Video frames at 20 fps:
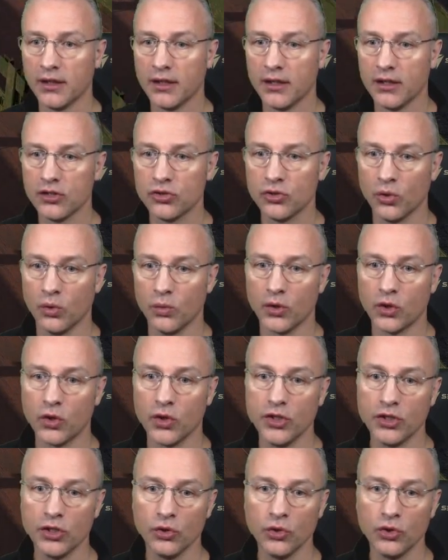So we're
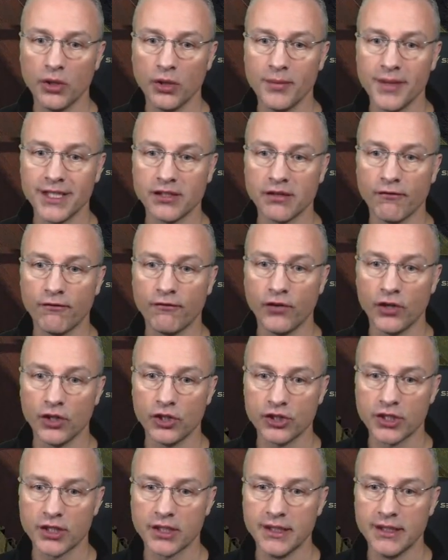going to load up this
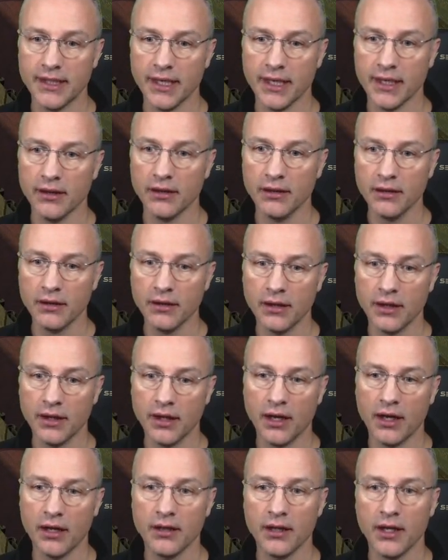first container,
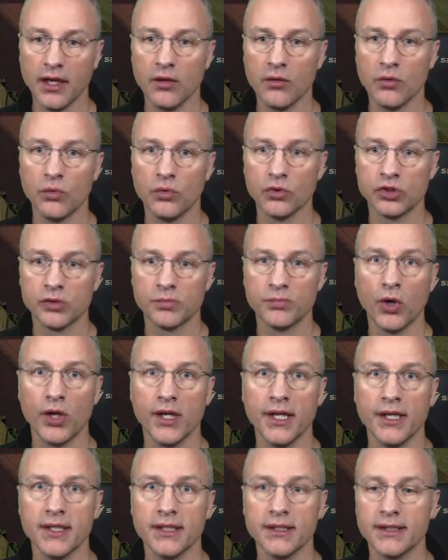and then we'll spawn
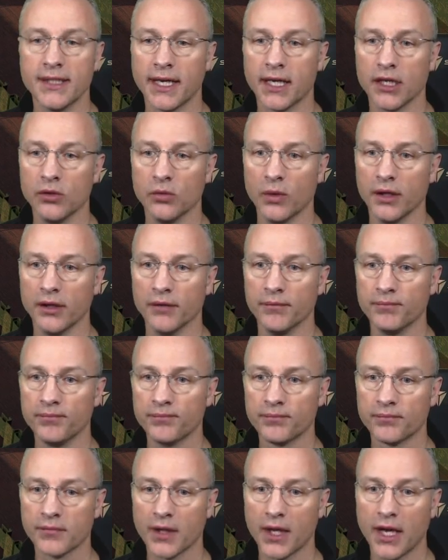in the second one.
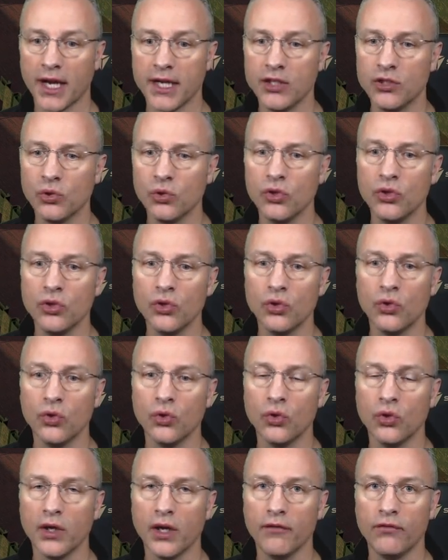I don't
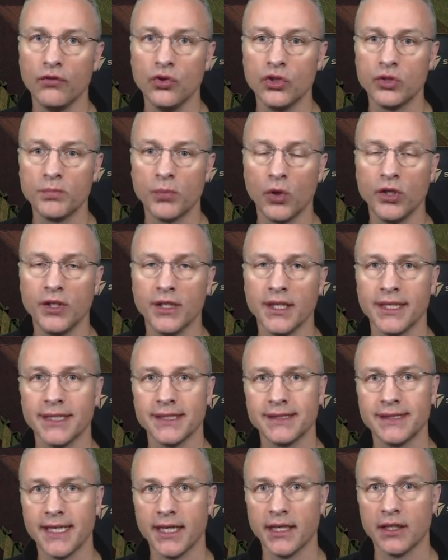know if you spawned in a
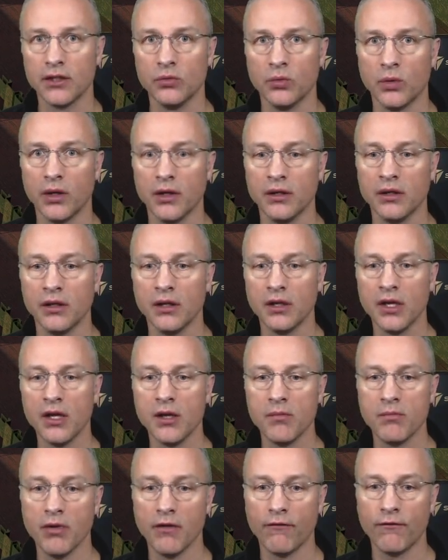second one
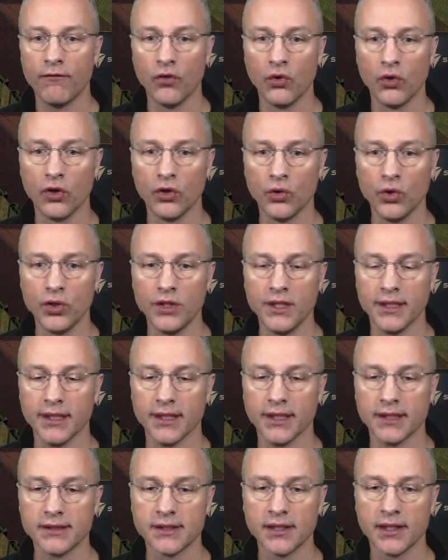before loading
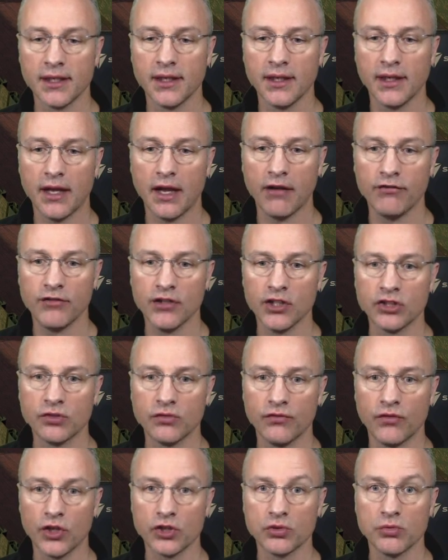this, if this
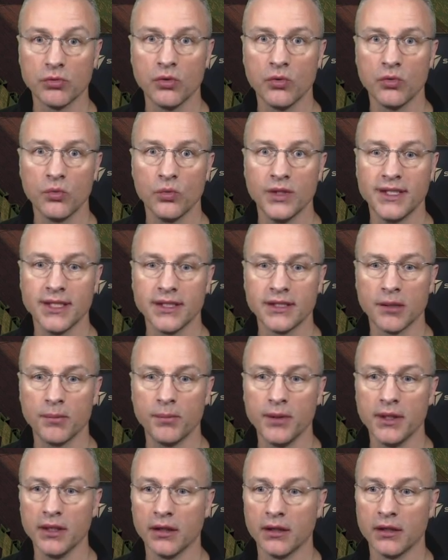first one would
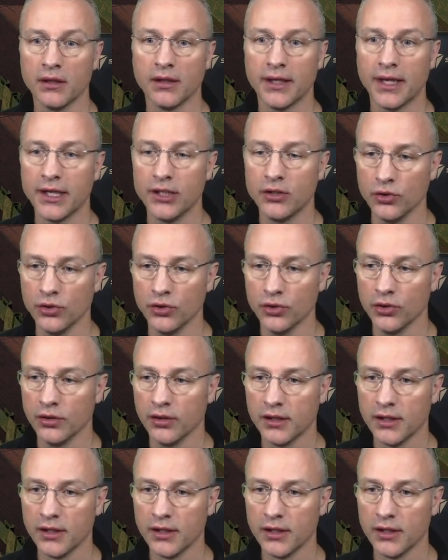disappear. I don't know.